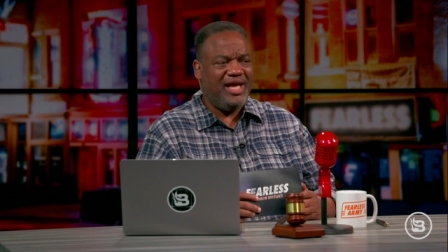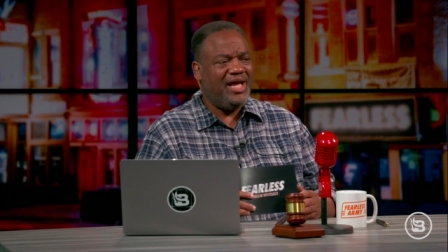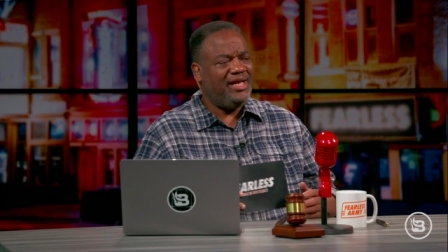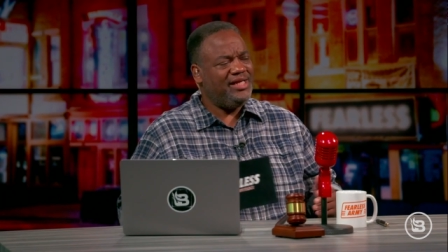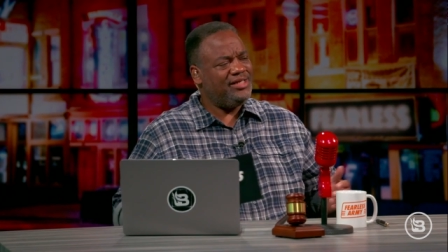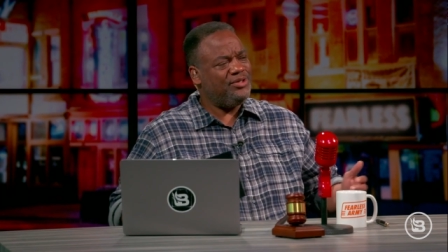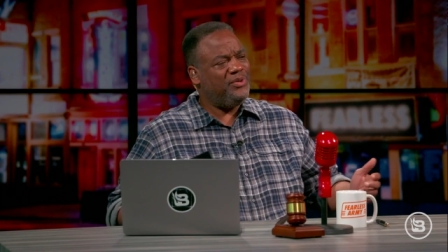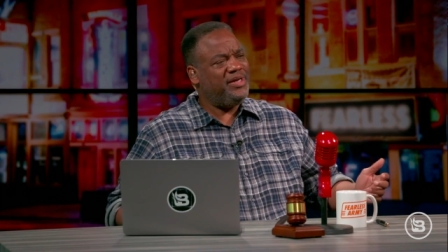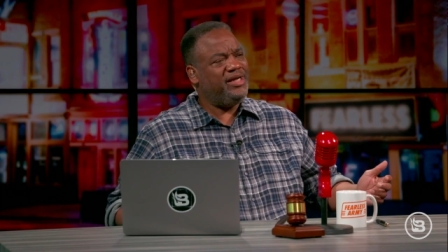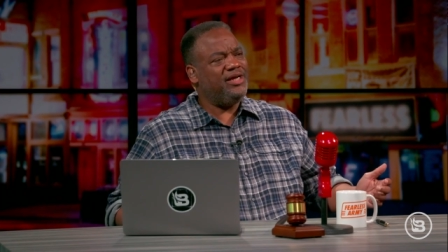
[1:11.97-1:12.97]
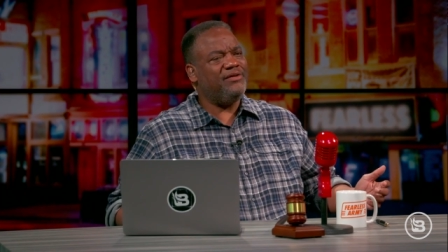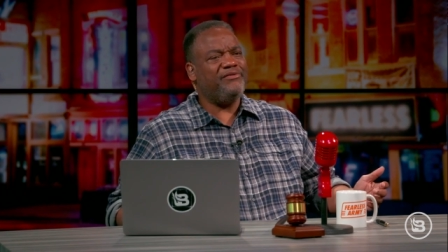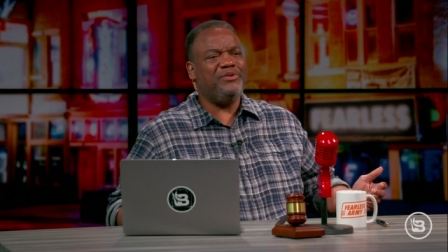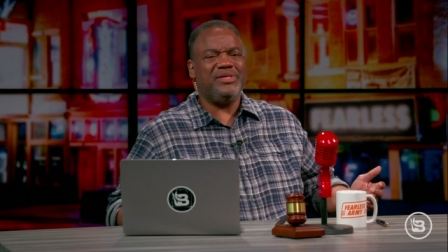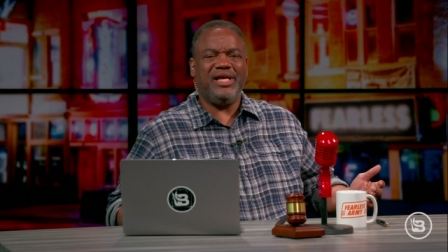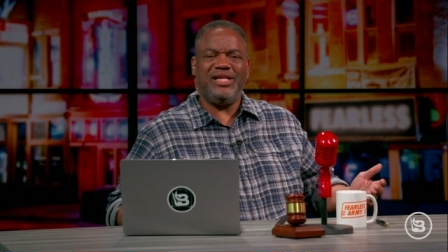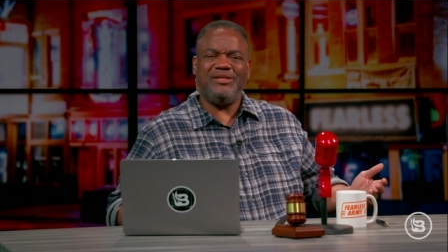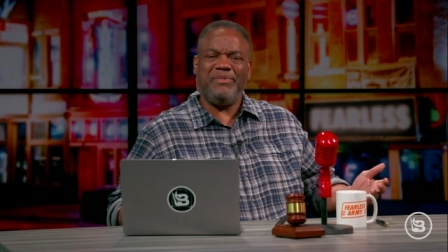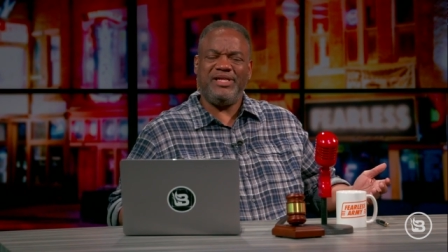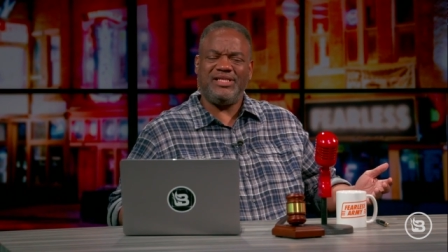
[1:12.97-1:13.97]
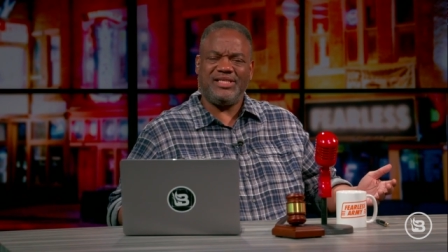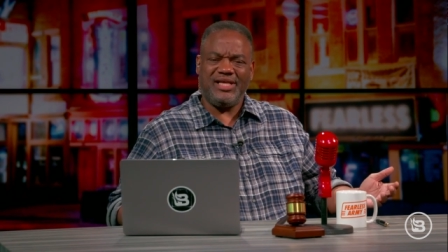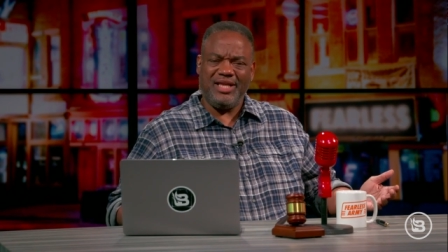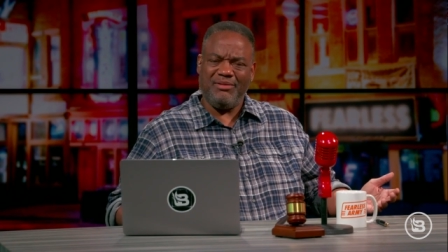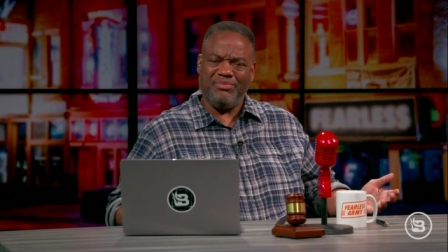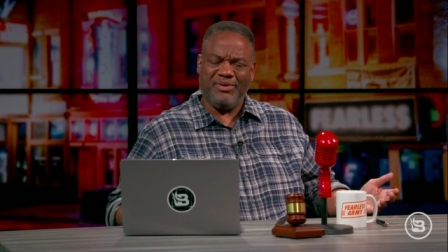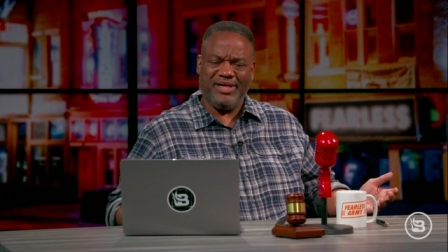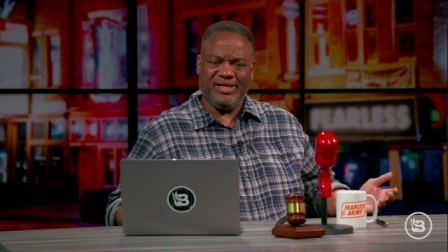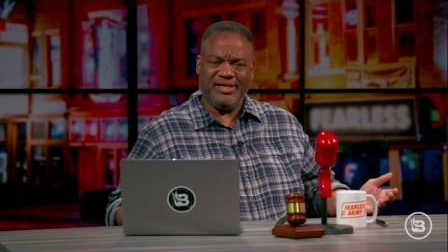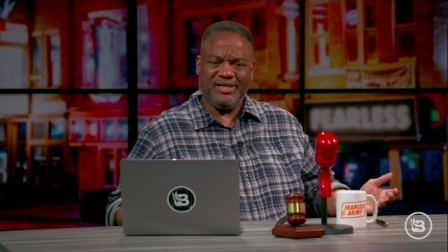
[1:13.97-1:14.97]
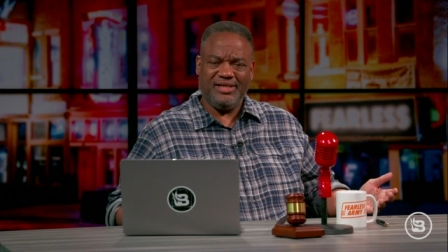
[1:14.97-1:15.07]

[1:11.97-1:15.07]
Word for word: and he's doing interviews and it's being celebrated.